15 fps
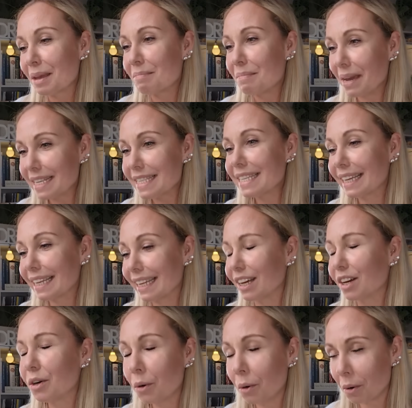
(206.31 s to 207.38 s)
Basically
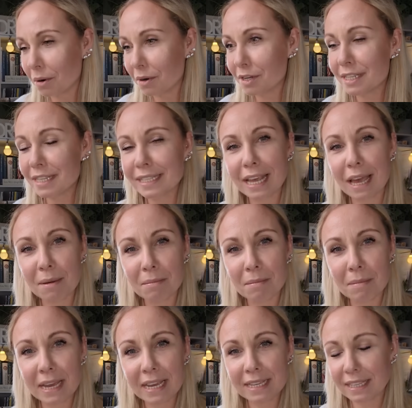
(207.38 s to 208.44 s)
gorgeous,
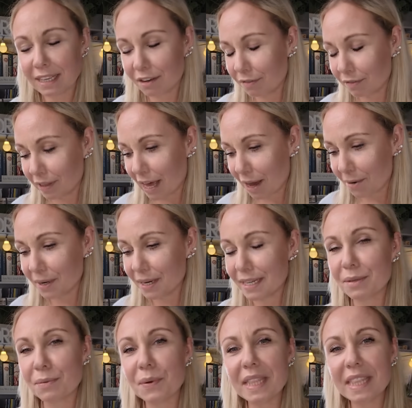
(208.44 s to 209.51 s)
amazing flowers
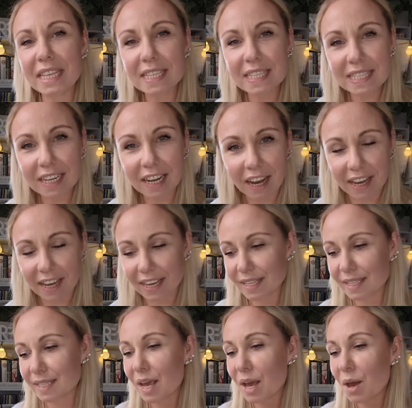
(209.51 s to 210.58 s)
with the
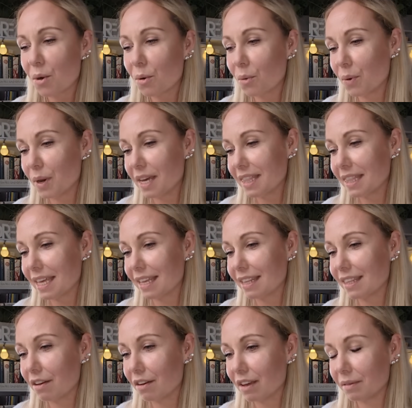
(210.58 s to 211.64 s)
skies, with
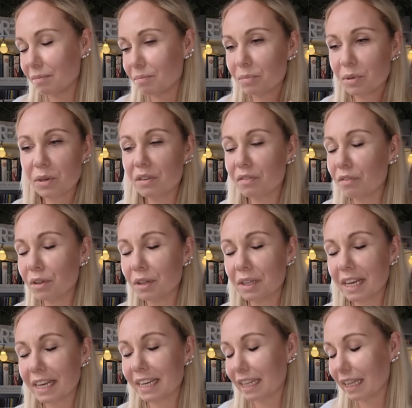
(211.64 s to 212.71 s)
the beautiful
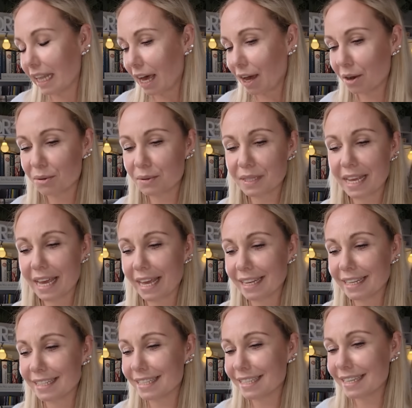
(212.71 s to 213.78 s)
clouds
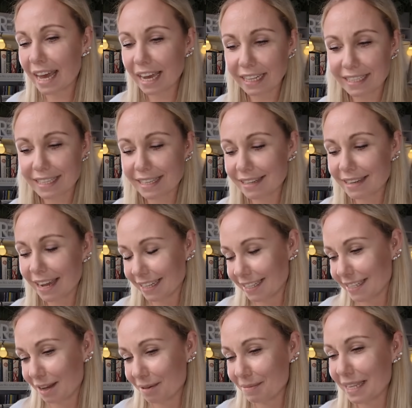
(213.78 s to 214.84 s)
and night
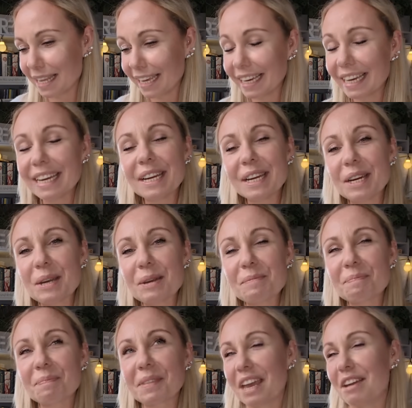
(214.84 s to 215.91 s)
times, like
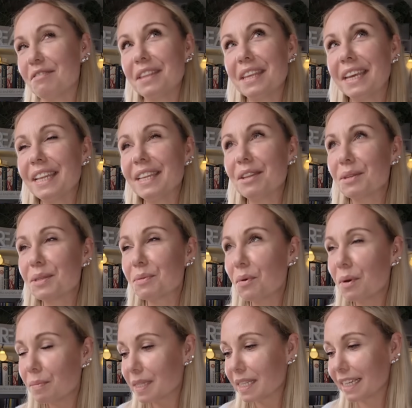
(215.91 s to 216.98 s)
everything in this
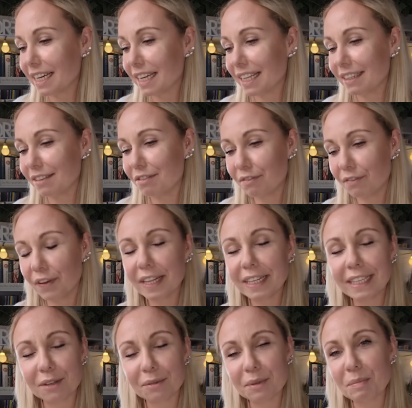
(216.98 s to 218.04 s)
whimsical feel
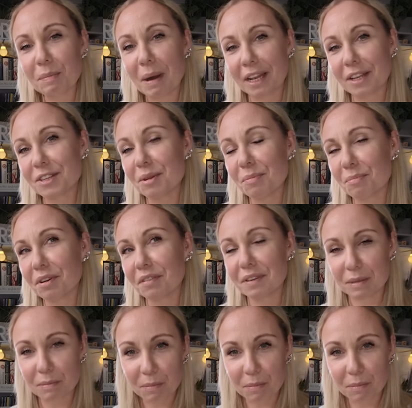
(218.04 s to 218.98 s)
that would match the previous